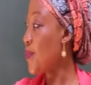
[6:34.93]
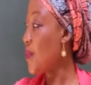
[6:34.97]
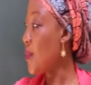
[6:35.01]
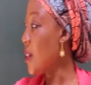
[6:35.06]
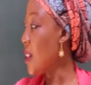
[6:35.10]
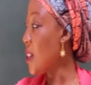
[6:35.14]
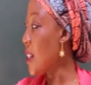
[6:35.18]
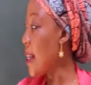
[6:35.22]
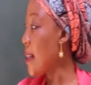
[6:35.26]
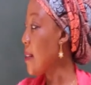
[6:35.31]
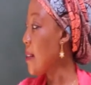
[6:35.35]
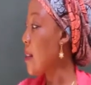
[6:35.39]

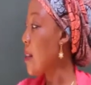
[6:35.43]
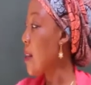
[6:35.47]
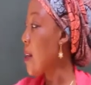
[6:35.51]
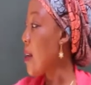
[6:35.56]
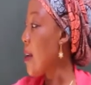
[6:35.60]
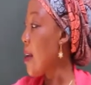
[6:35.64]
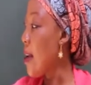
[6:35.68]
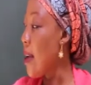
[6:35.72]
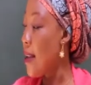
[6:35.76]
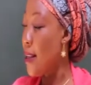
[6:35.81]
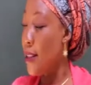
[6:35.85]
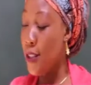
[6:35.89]
Then
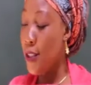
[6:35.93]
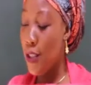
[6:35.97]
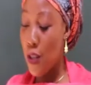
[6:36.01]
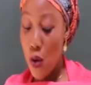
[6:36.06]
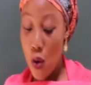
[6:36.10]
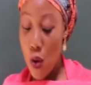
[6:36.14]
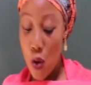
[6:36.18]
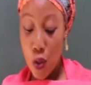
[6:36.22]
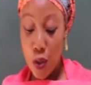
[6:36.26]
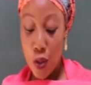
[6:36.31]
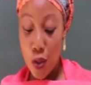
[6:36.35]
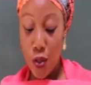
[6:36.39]
the
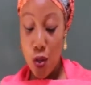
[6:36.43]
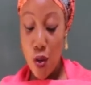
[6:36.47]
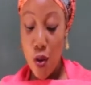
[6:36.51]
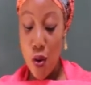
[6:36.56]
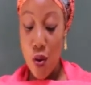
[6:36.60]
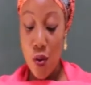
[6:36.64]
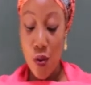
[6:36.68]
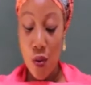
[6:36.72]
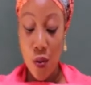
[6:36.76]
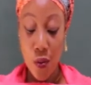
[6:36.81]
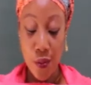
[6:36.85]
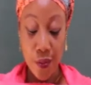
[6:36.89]

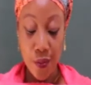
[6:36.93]
audio